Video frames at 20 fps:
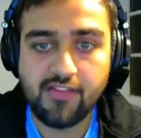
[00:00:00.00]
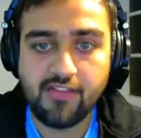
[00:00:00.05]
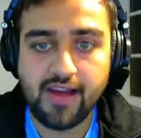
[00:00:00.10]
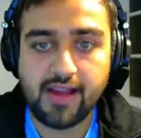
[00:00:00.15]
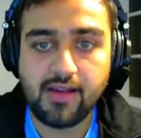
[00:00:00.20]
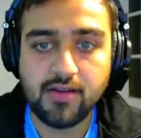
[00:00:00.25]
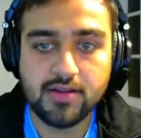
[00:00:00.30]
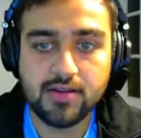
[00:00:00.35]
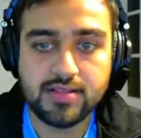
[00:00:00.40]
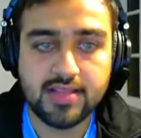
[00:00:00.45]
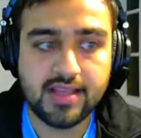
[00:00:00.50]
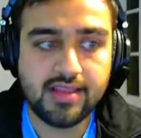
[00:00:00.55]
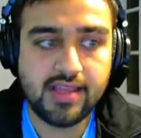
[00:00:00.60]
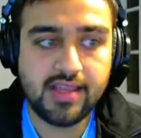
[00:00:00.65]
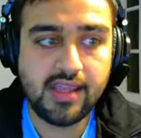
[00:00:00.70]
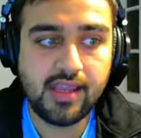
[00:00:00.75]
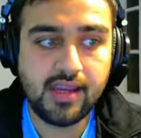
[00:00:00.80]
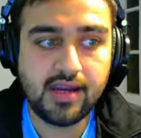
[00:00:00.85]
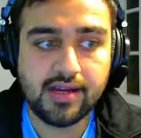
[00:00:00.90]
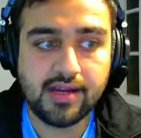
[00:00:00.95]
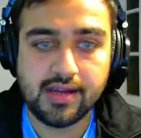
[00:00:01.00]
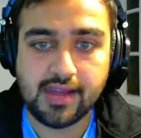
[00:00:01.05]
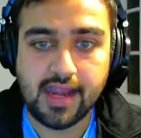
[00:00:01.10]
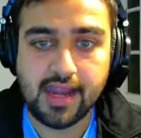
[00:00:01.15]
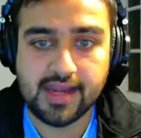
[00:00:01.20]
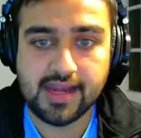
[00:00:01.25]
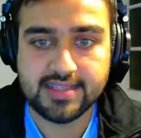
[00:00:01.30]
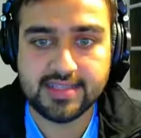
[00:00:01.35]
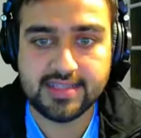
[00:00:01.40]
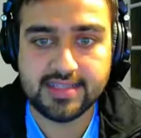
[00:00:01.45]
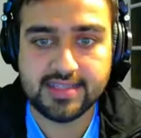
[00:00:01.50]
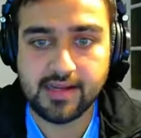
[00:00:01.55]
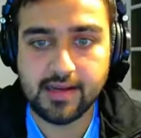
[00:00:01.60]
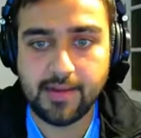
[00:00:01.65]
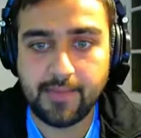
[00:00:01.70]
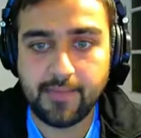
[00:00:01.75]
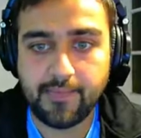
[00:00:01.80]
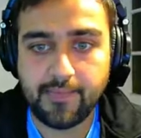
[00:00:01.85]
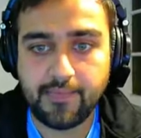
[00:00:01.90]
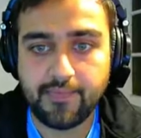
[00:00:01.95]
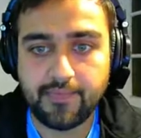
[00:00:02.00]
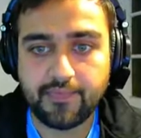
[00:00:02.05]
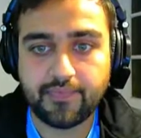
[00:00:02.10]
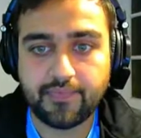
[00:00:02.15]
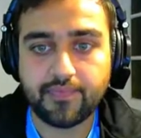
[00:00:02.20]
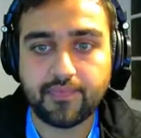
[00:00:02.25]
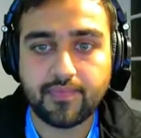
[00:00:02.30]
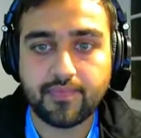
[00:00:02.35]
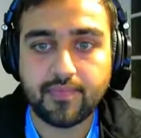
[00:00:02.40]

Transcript: all of the values in the data set,